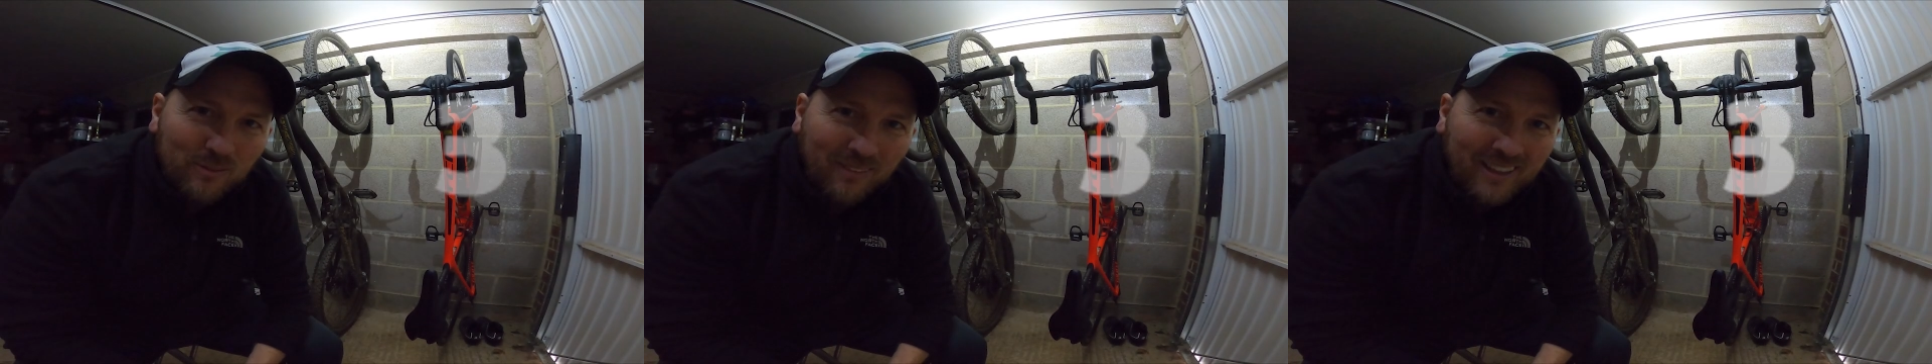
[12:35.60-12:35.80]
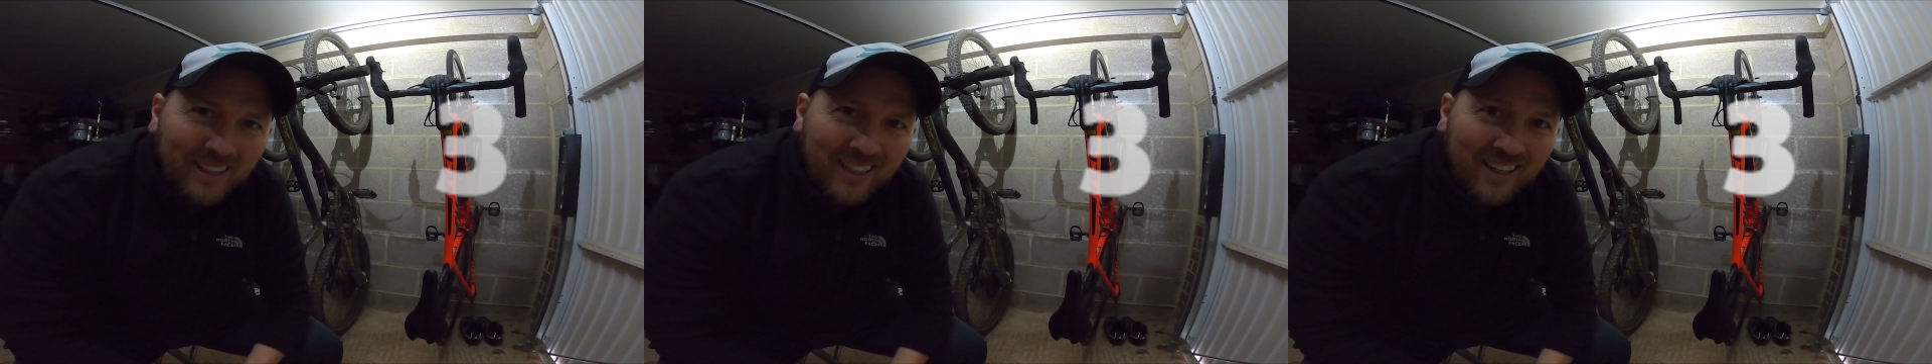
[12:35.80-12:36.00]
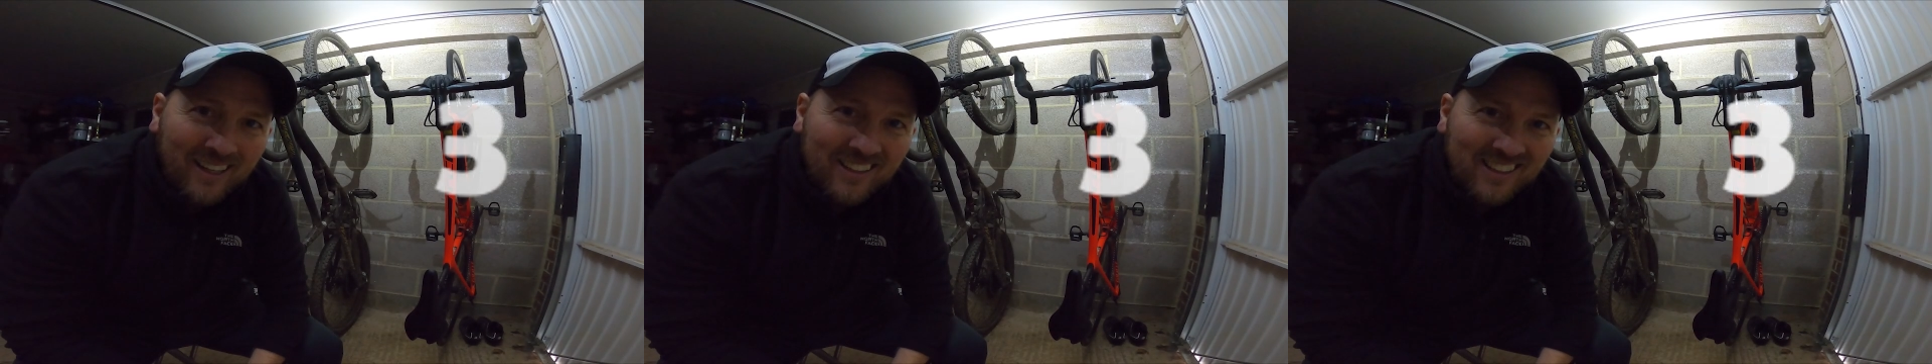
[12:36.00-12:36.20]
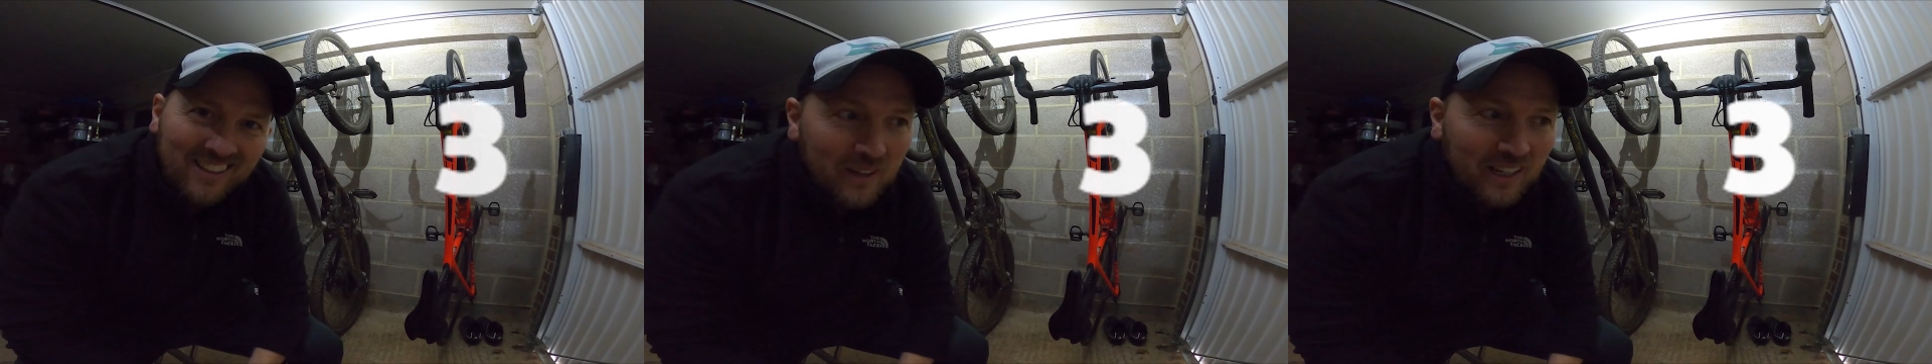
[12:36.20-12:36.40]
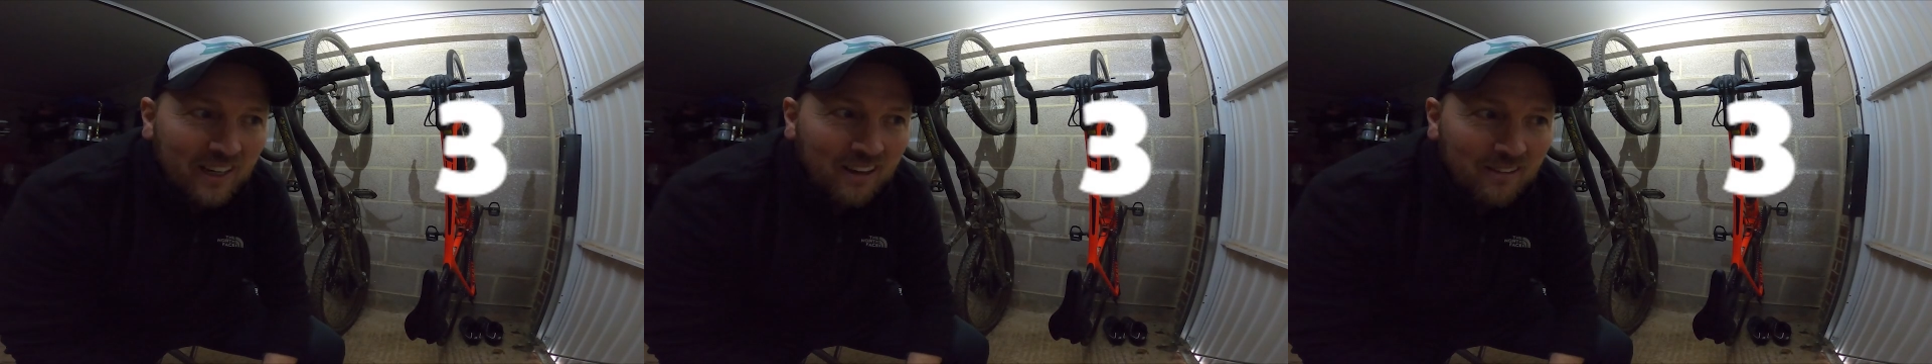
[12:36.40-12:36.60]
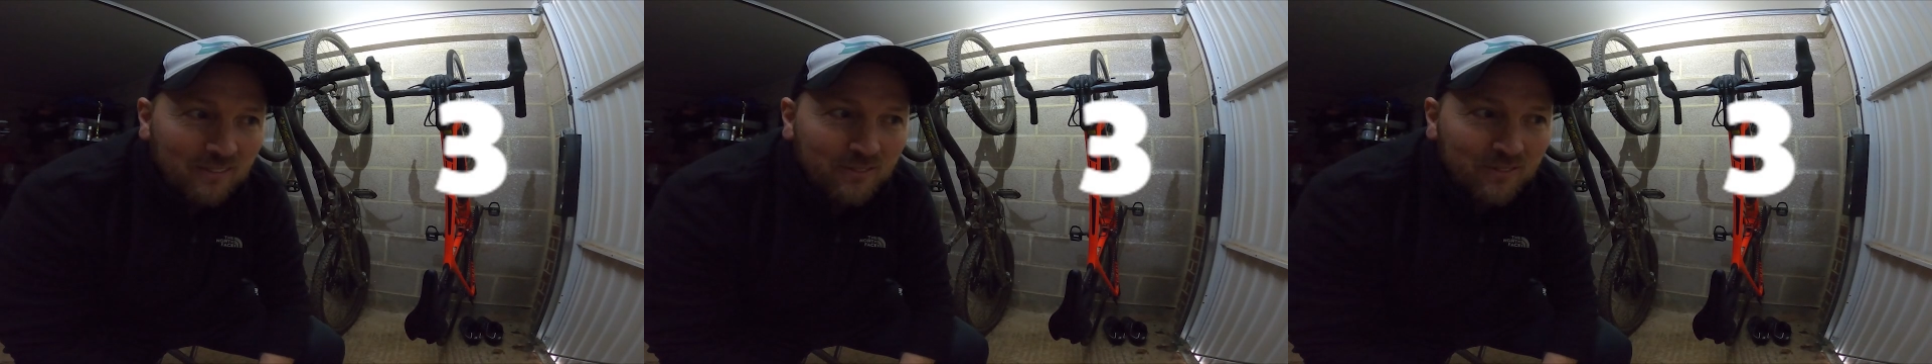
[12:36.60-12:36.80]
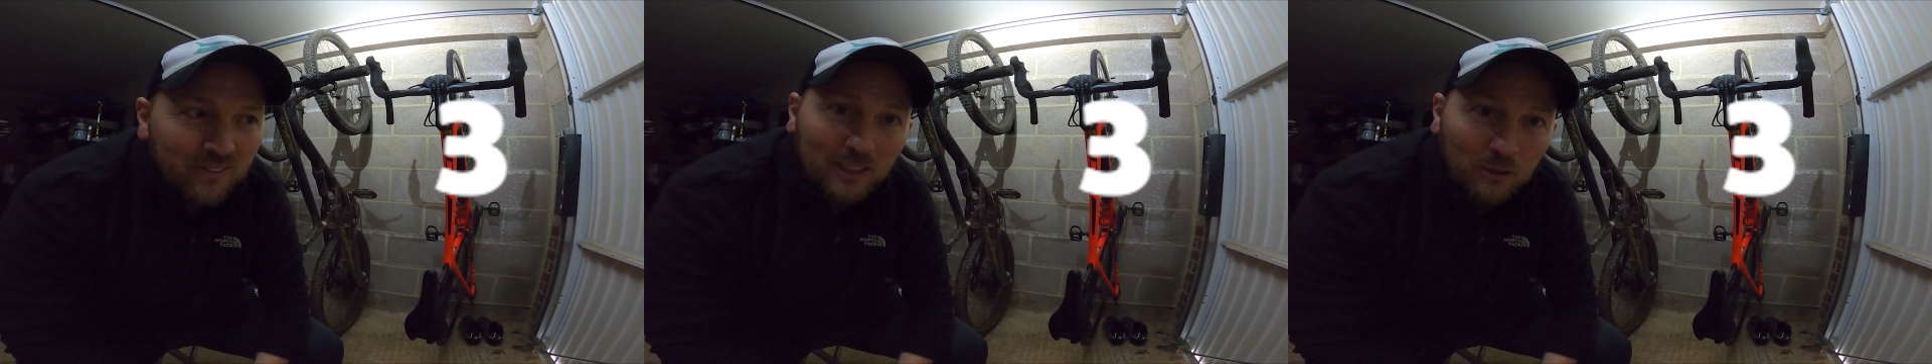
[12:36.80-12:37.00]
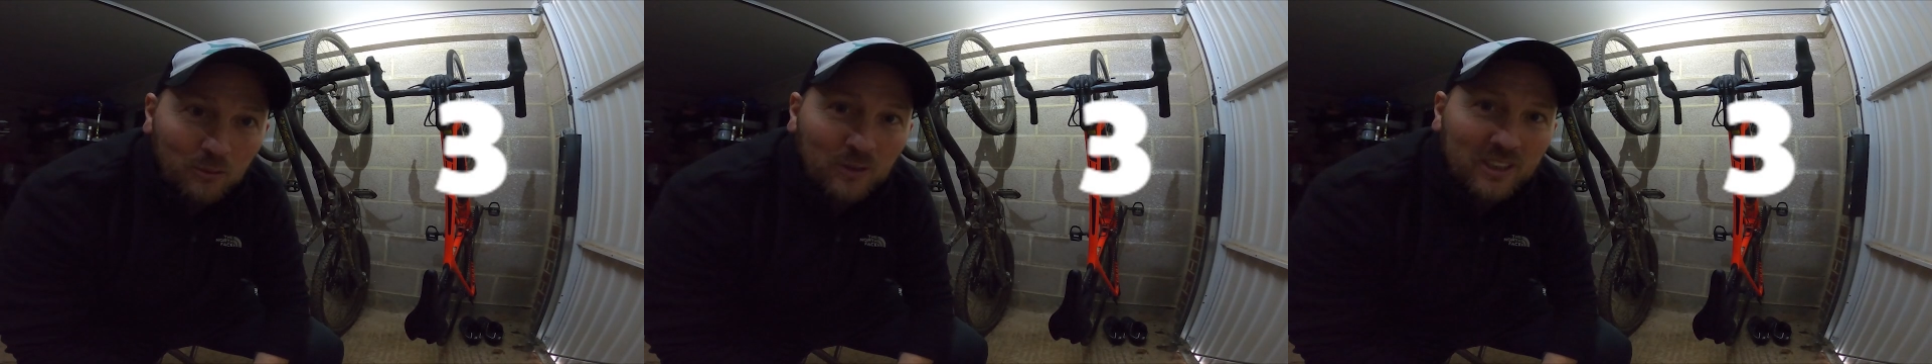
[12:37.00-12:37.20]
3 then. We have
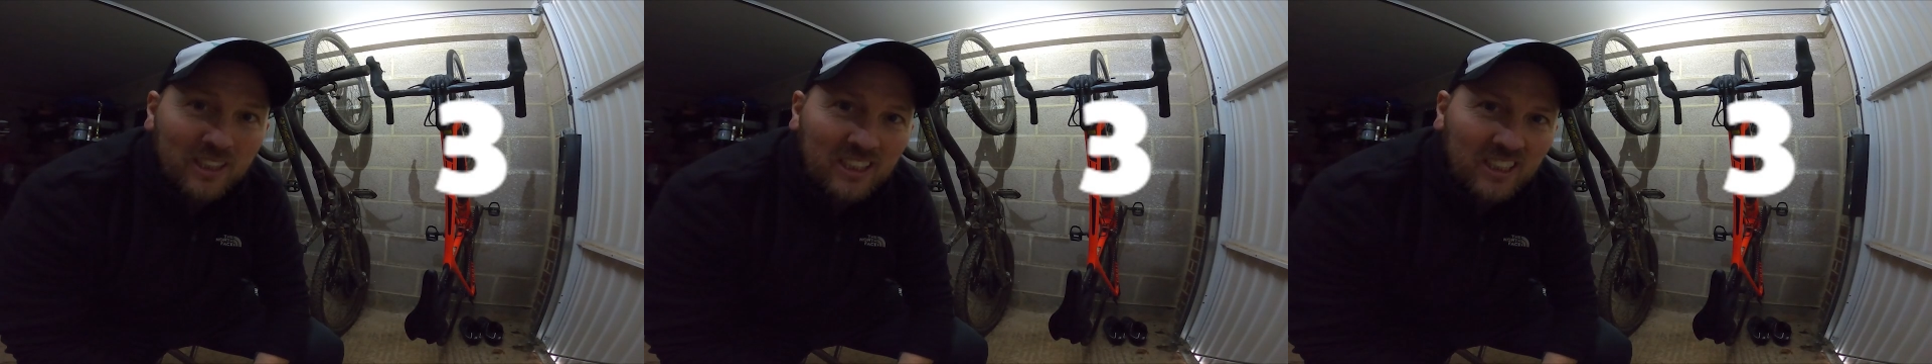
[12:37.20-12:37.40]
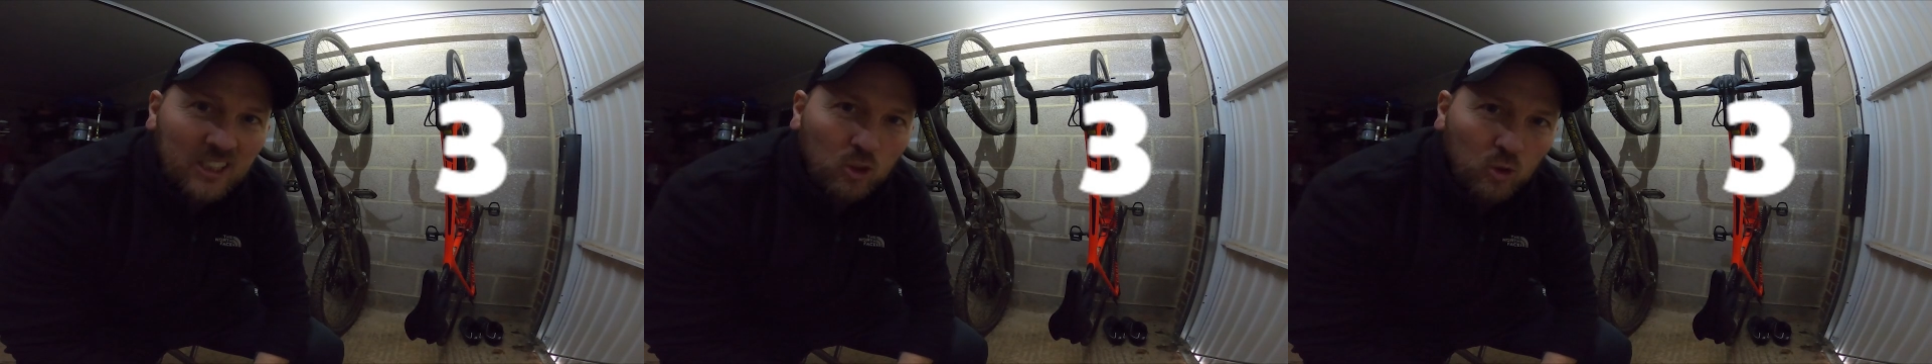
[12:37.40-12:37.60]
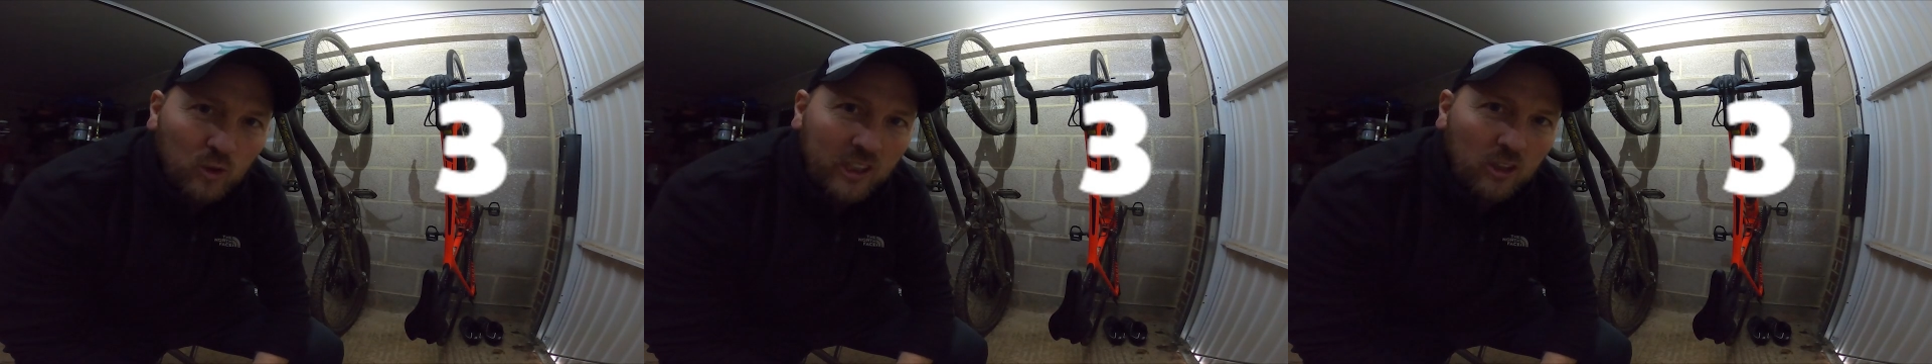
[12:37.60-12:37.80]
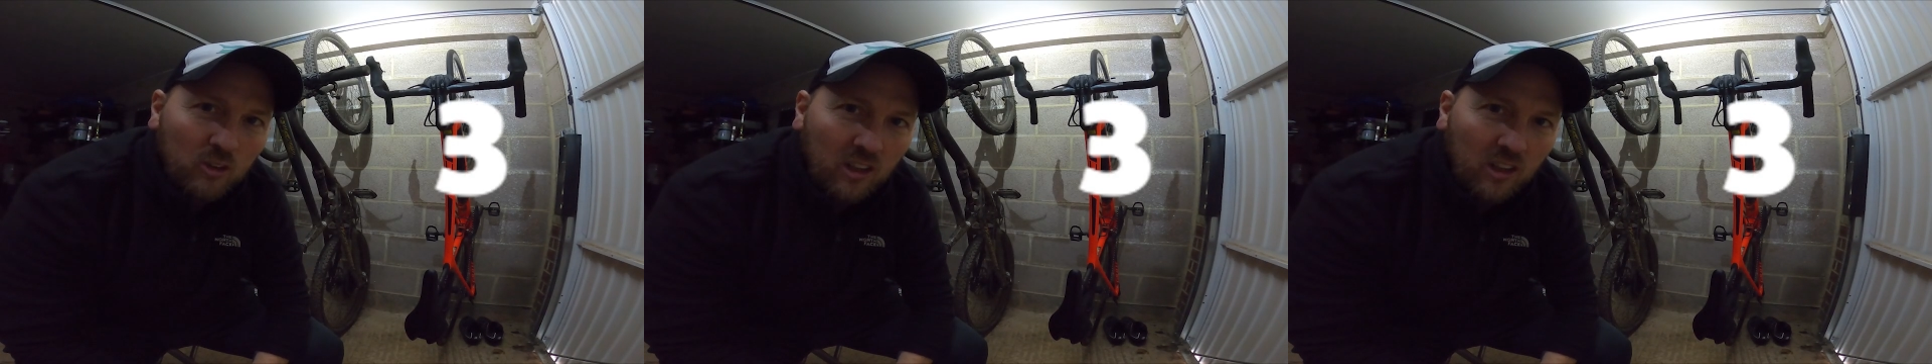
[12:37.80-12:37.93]
Jonesy's tree